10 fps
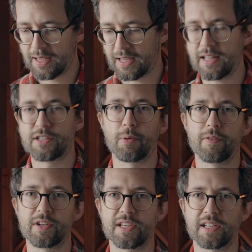it's more
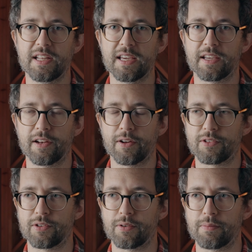of a technique,
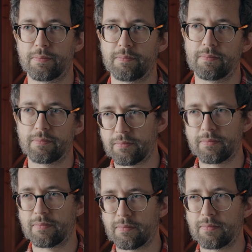to
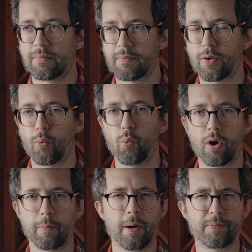
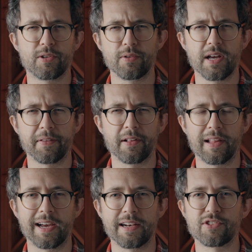warm up to down the
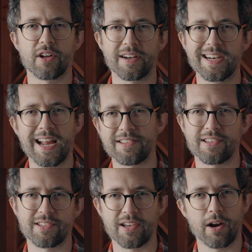line. It's not
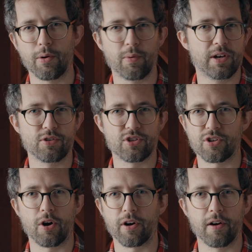necessary when you
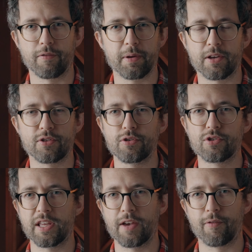start off, because
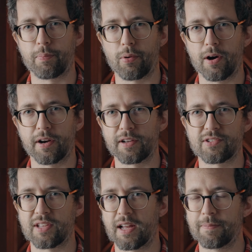usually you have
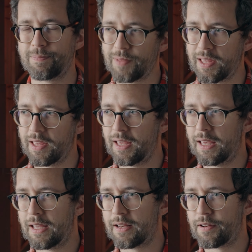products that
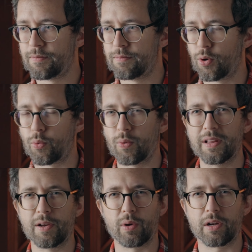don't
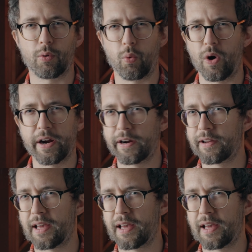really require